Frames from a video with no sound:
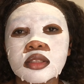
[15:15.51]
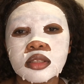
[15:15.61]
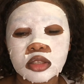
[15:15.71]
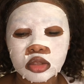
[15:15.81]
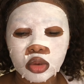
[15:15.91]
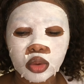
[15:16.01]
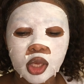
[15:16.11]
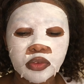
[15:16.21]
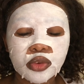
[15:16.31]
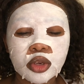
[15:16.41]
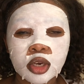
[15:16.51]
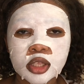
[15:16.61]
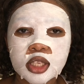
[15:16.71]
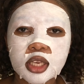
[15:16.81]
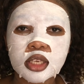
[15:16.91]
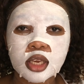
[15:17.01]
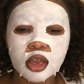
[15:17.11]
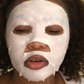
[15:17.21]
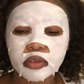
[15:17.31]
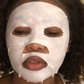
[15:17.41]
So if you're not taking
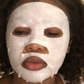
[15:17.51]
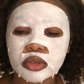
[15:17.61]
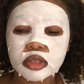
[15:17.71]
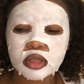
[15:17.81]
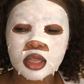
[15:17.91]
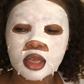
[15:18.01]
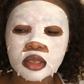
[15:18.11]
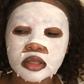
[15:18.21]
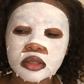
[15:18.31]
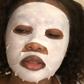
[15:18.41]
care of those things,